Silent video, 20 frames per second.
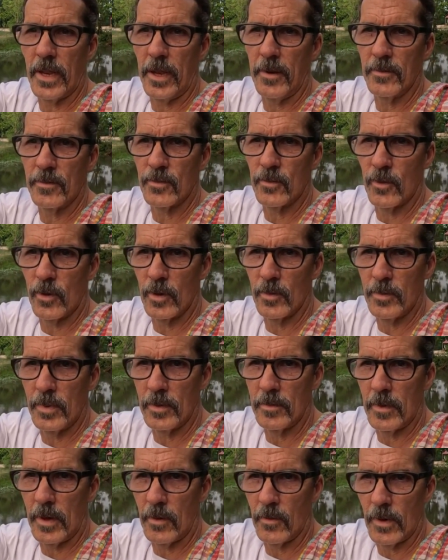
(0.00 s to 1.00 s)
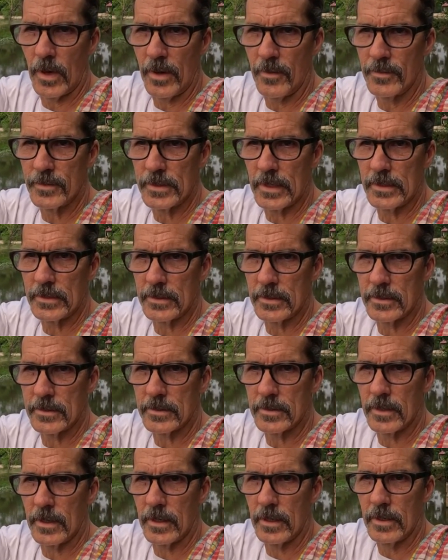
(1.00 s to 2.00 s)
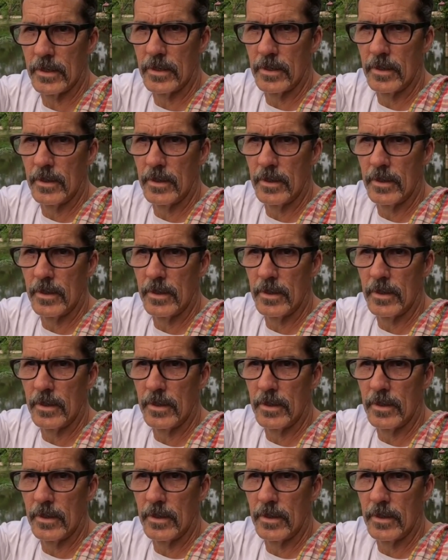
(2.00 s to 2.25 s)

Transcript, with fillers: names for it, but my wife says it's the,